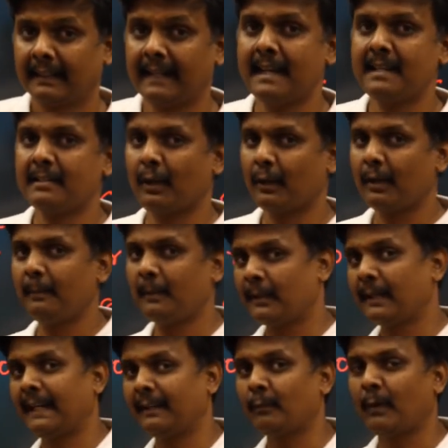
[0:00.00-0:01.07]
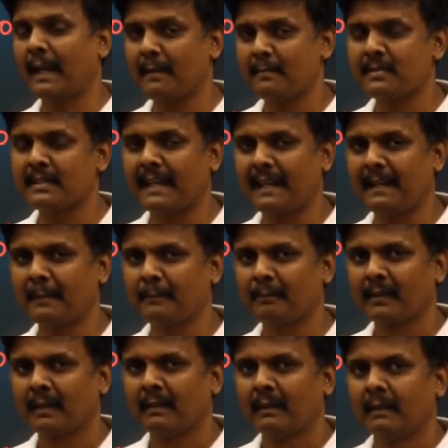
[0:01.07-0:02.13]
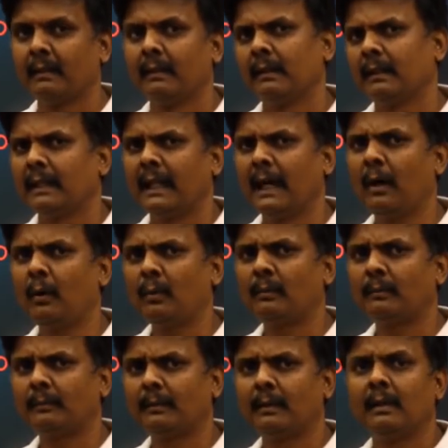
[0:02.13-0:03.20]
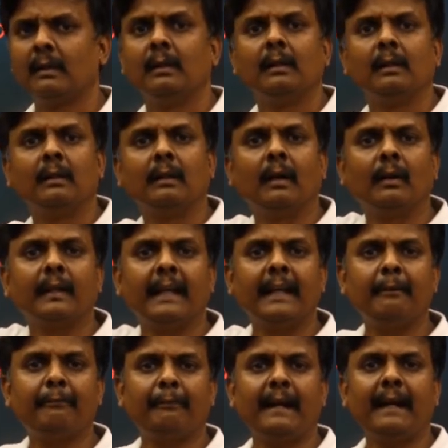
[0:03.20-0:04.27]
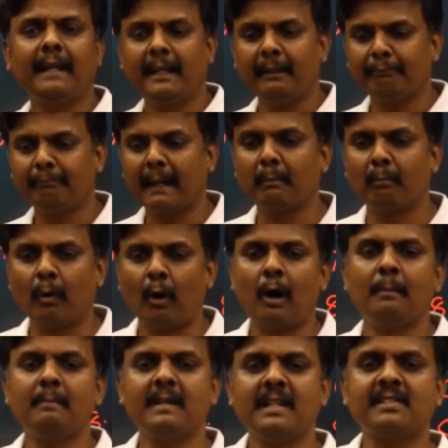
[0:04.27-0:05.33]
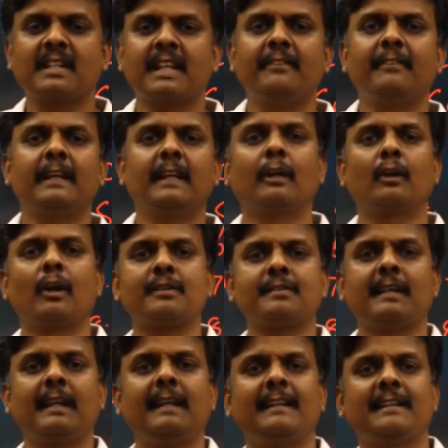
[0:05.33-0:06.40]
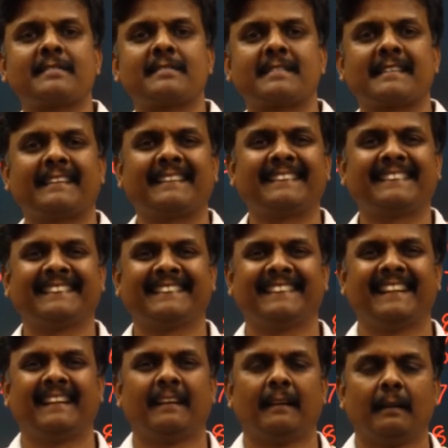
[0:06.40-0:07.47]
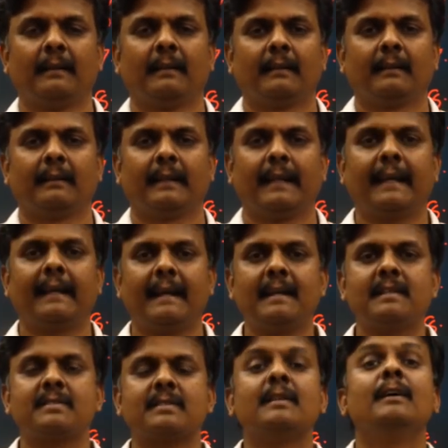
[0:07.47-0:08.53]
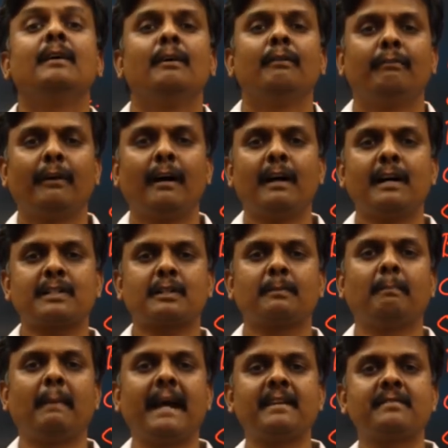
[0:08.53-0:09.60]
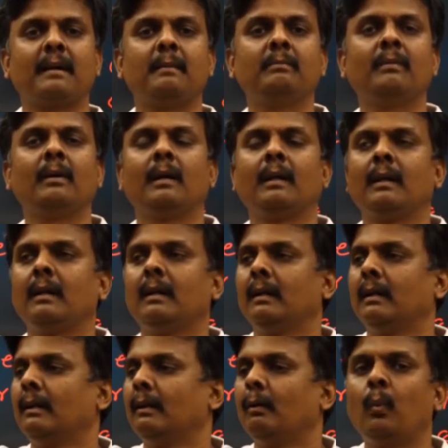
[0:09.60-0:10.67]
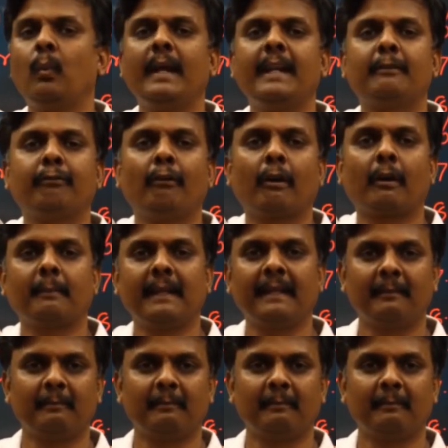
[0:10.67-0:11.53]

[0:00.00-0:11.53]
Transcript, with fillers: Guys, are you able to get what I am saying? Now, if i if my mom is giving a grocery list hey guys first buy some wheat for me